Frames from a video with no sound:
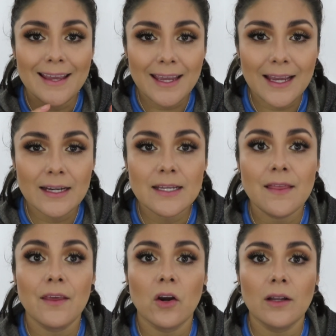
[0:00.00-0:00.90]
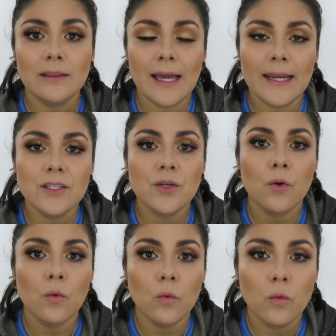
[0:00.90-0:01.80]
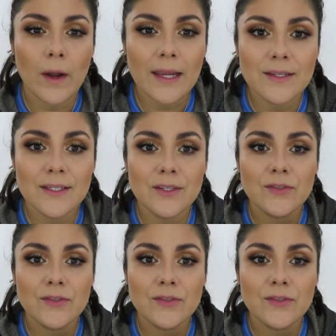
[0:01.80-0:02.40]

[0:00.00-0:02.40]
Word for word: and they are light weight